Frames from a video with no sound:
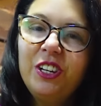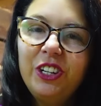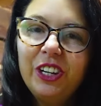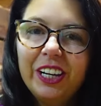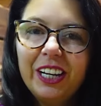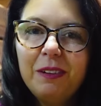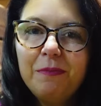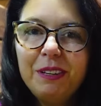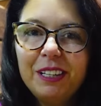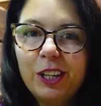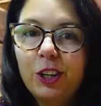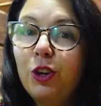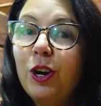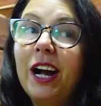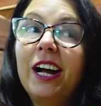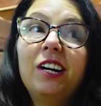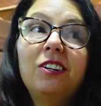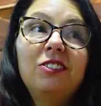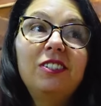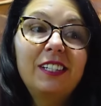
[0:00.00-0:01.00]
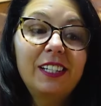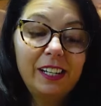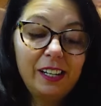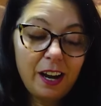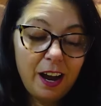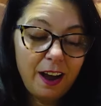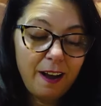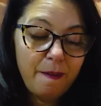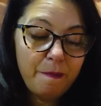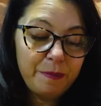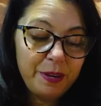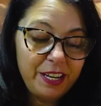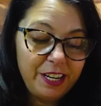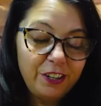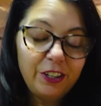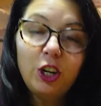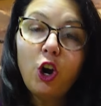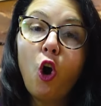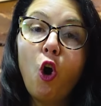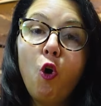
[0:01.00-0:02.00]
You're gonna beat the crowds. Come
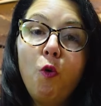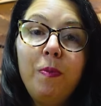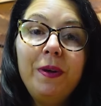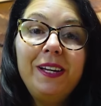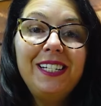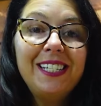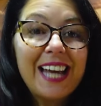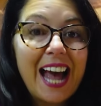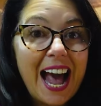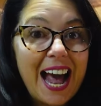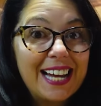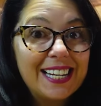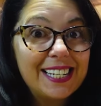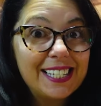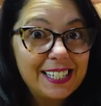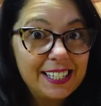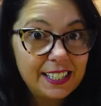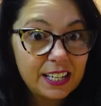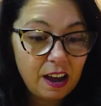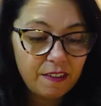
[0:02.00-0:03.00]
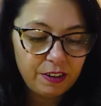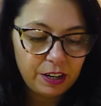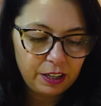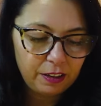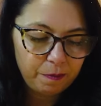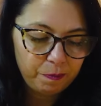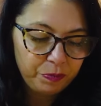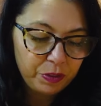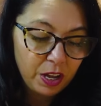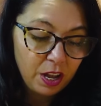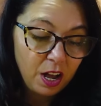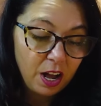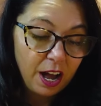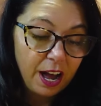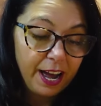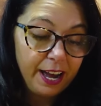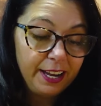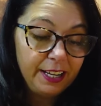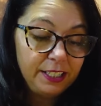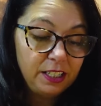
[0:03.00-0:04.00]
here, it opens at 7.
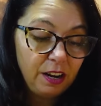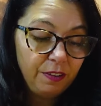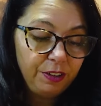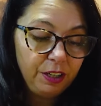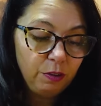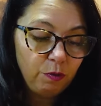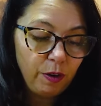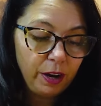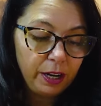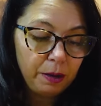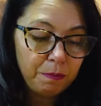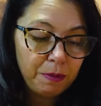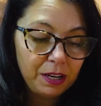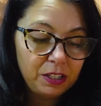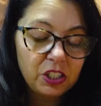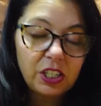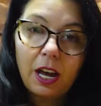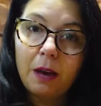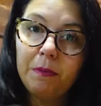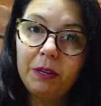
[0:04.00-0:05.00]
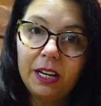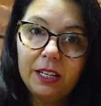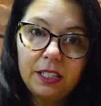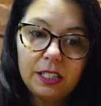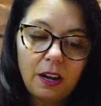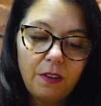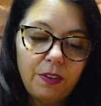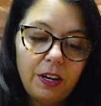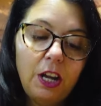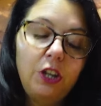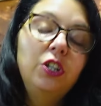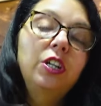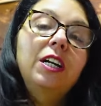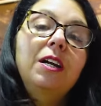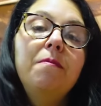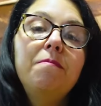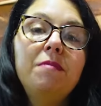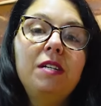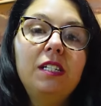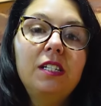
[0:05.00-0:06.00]
I definitely recommend coming at 7. Now you're
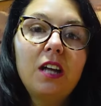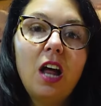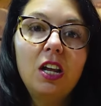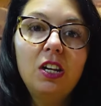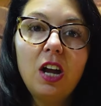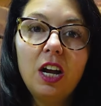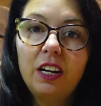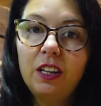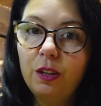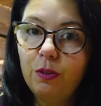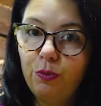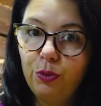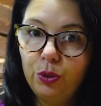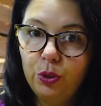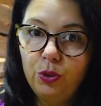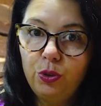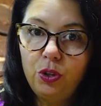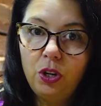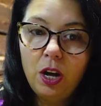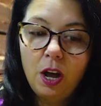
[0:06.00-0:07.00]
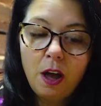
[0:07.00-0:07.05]
gonna miss a lot of the food.